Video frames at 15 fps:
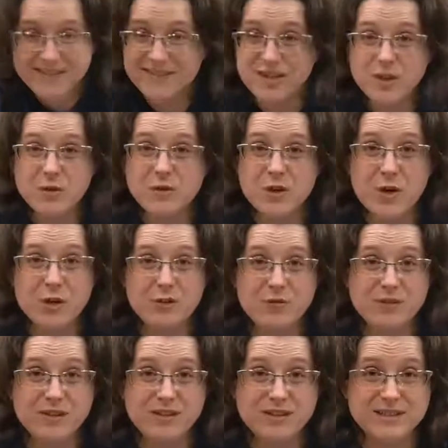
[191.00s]
even use all
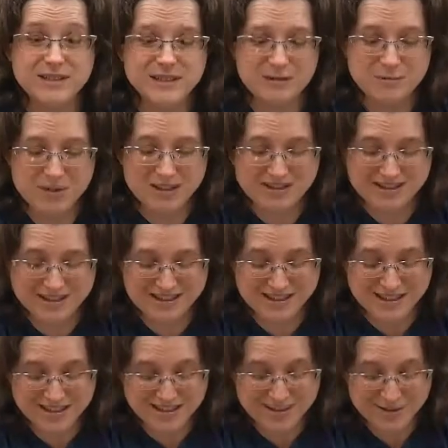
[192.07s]
of this because a
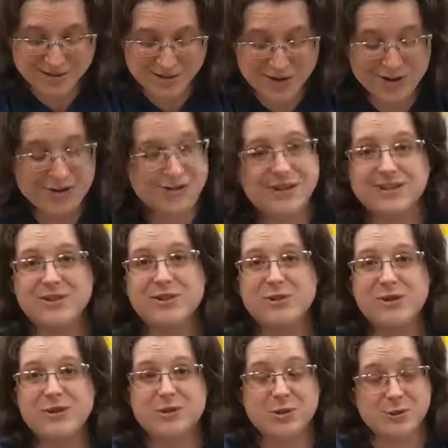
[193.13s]
lot of the water that's
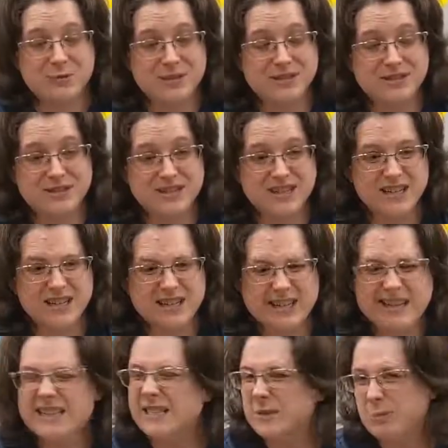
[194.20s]
on our surface
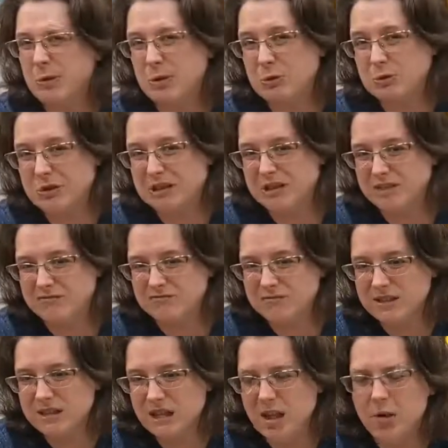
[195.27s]
is polluted.
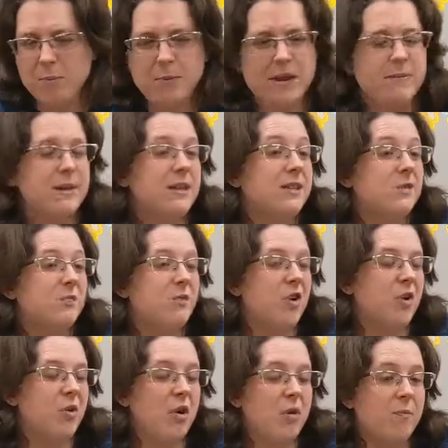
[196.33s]
Maybe it's
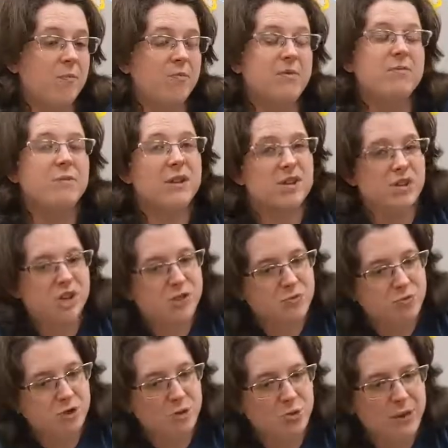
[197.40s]
from
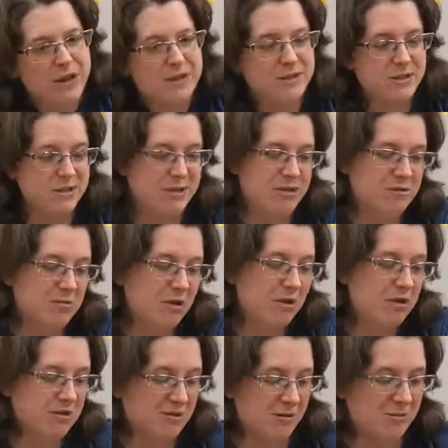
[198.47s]
industrial waste.
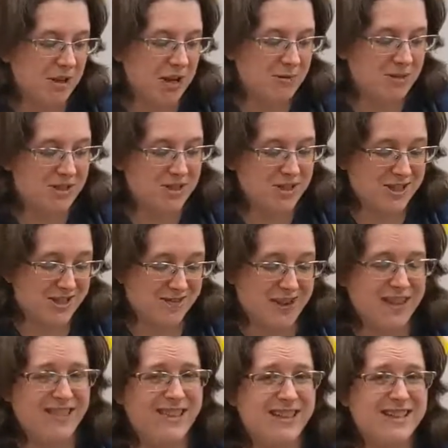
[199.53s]
Sometimes it's just the
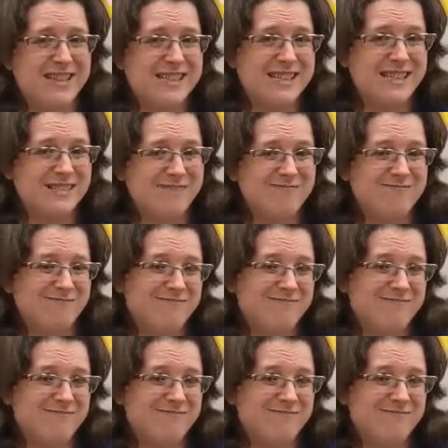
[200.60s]
fact that it's,